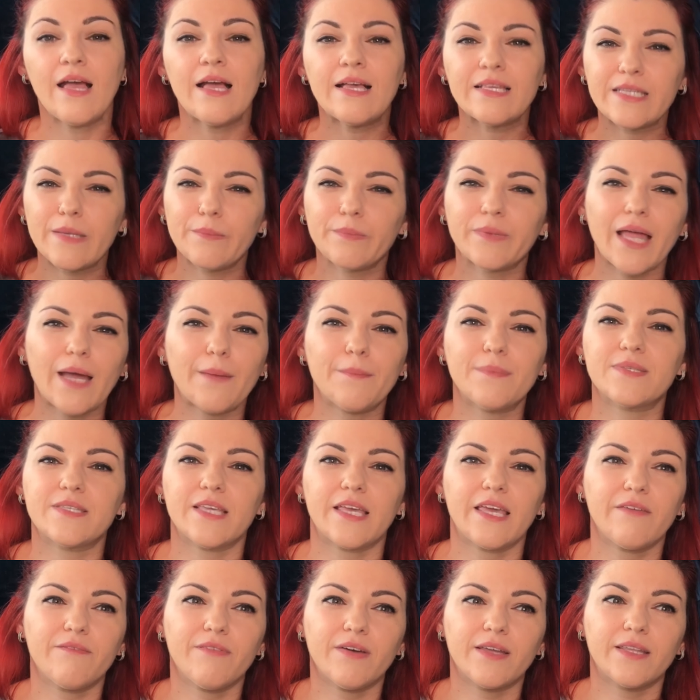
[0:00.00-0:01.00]
Sometimes
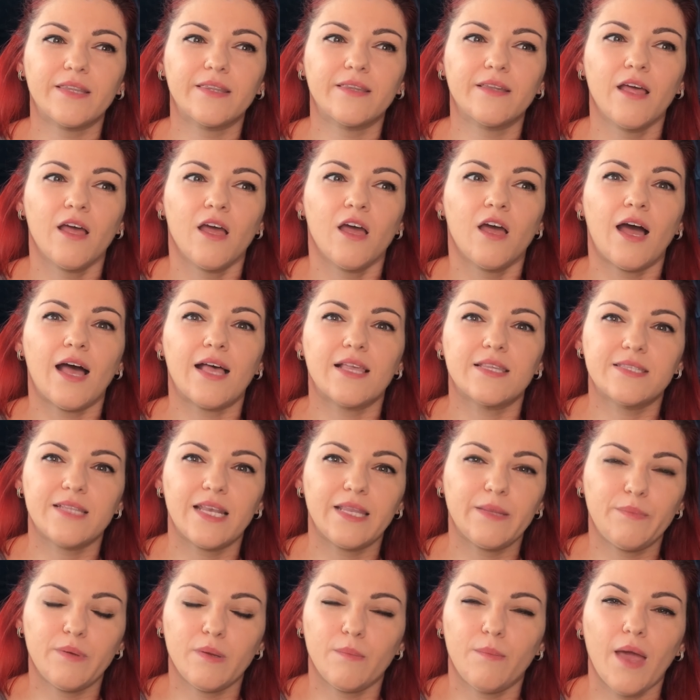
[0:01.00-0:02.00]
even a
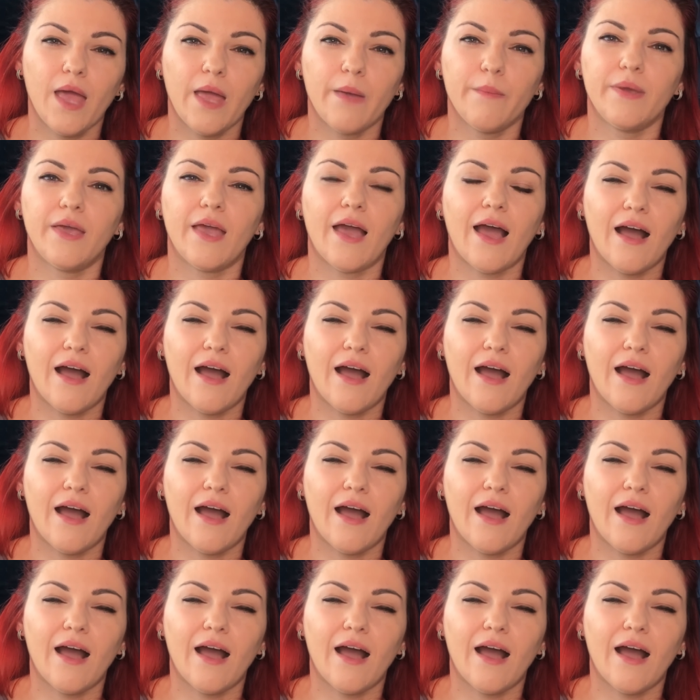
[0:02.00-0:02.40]
sleepy baby,